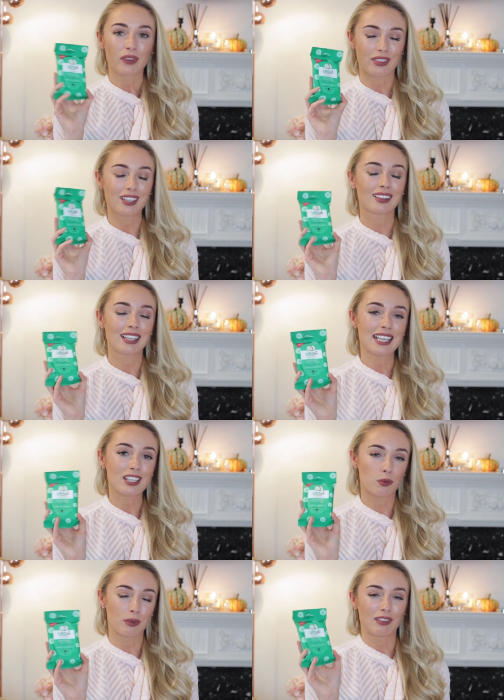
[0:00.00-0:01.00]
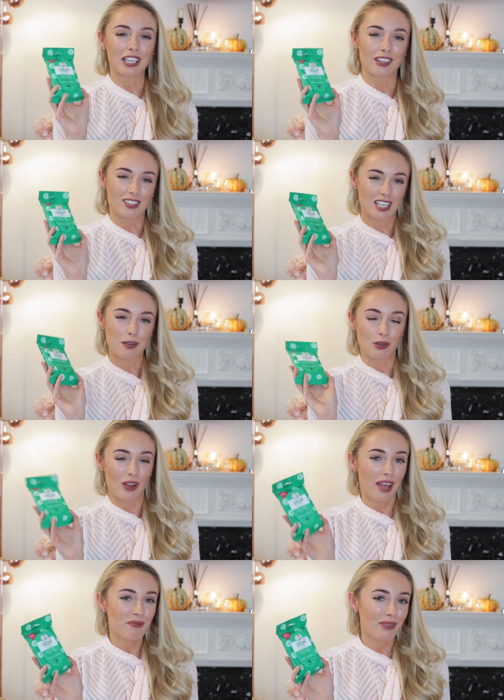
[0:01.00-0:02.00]
I think these will be really nice to keep in your
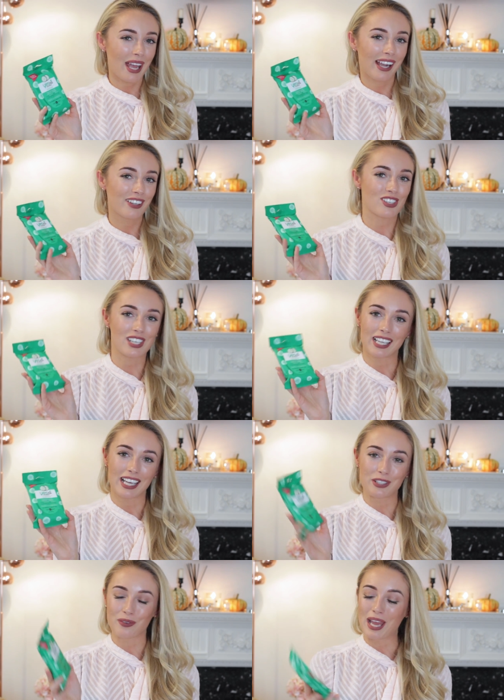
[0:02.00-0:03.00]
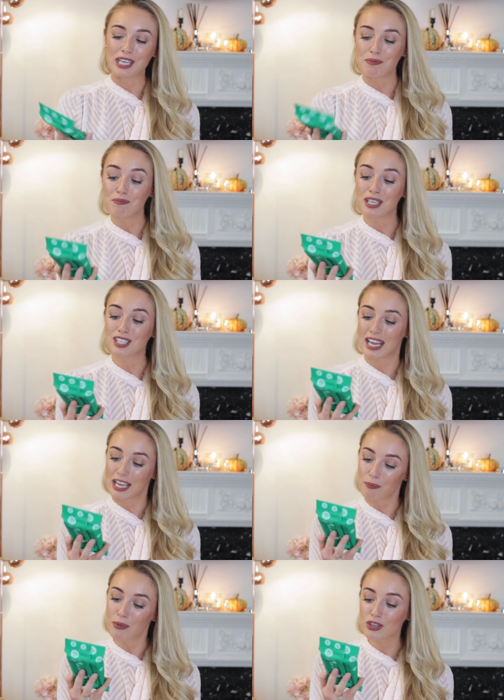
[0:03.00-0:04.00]
handbag just in case for any
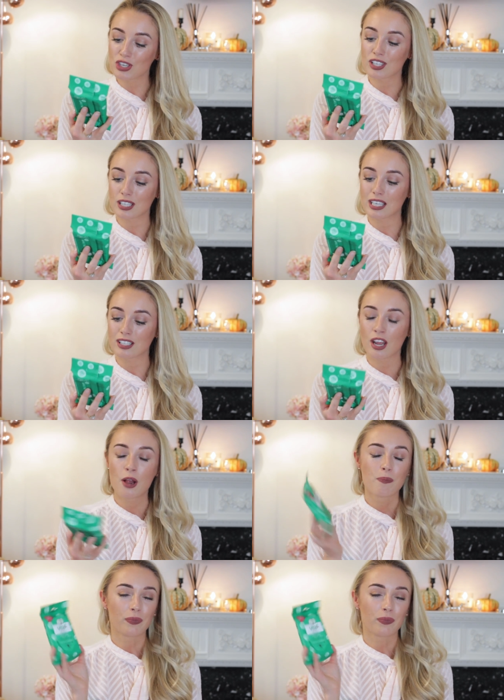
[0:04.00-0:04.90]
midday emergencies,